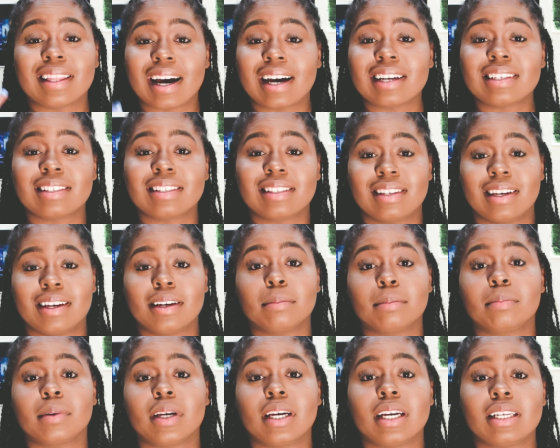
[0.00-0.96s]
last tip
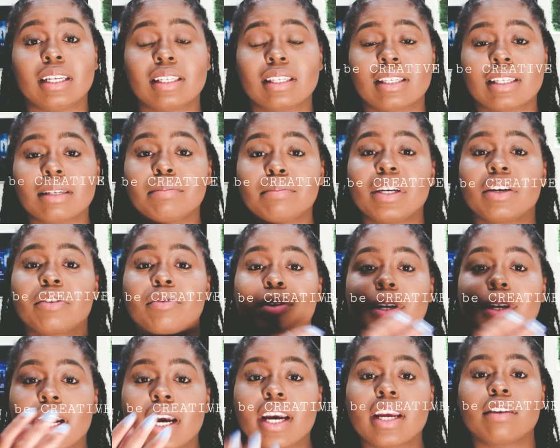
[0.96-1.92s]
is to be
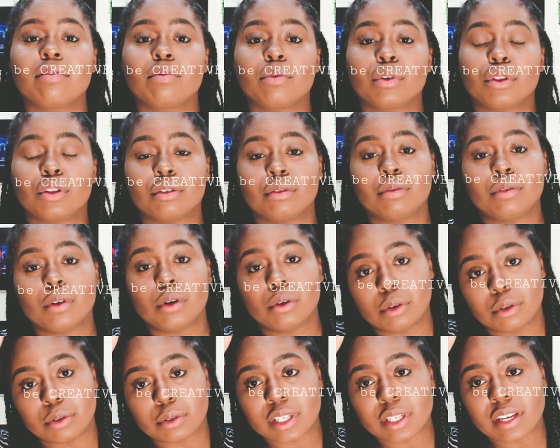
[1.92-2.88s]
creative with your
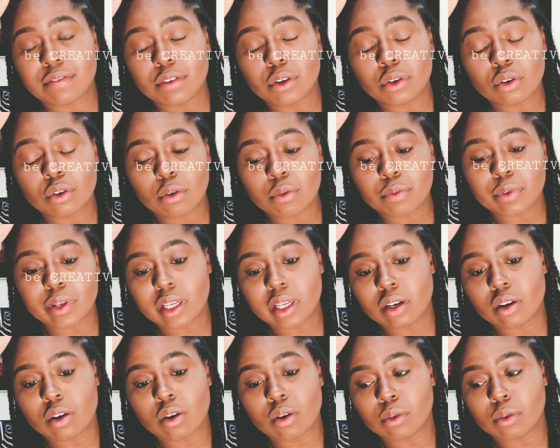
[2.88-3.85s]
photos. If you don't really
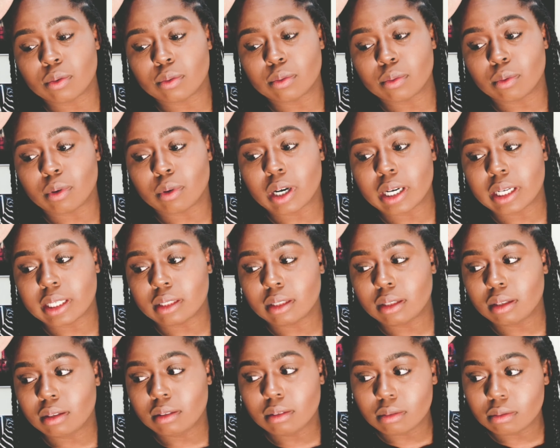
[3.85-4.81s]
know what
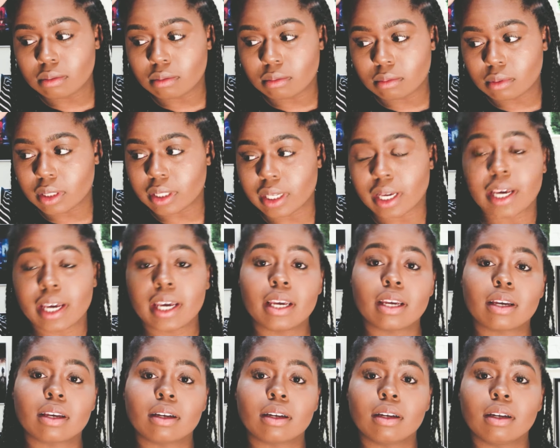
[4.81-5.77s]
to take,
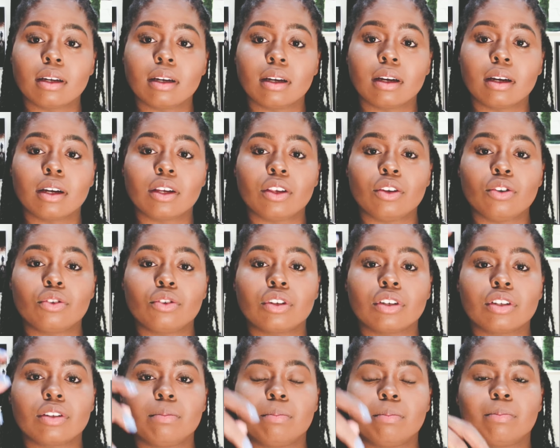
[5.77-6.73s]
you
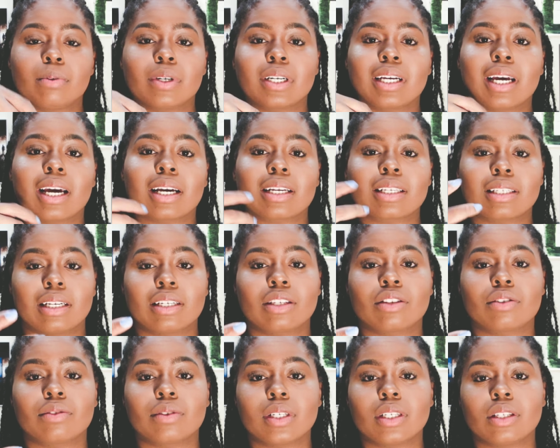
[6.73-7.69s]
should bring
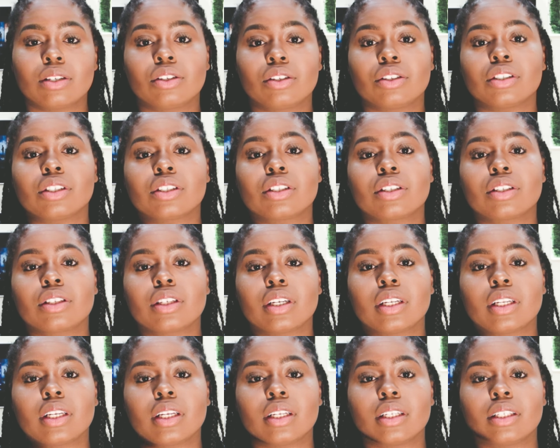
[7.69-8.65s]
accessories just
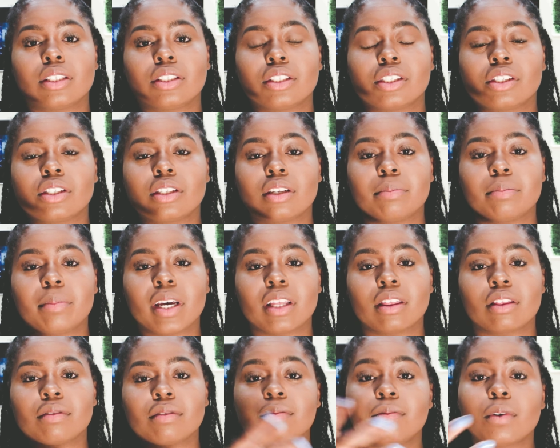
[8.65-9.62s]
to make
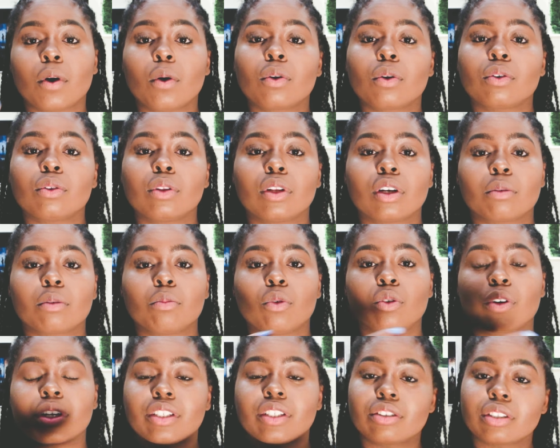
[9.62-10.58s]
the photo look
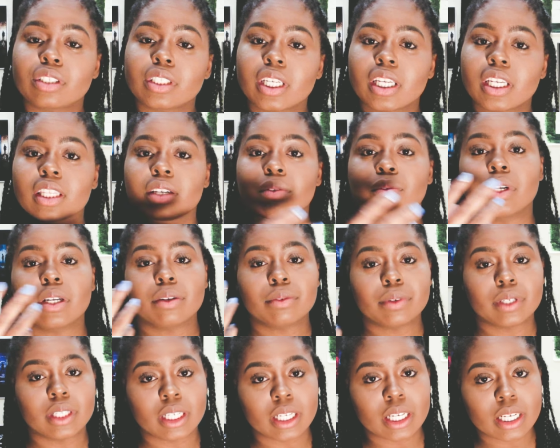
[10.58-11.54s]
more interesting than what it
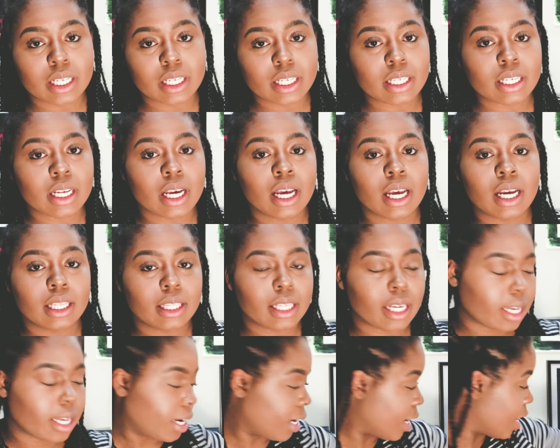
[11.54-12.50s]
really is.
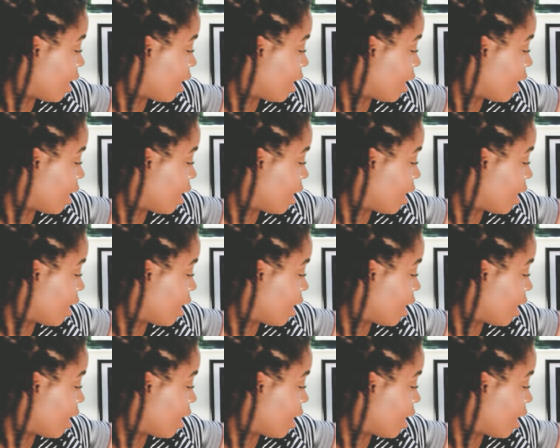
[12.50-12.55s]
Like, I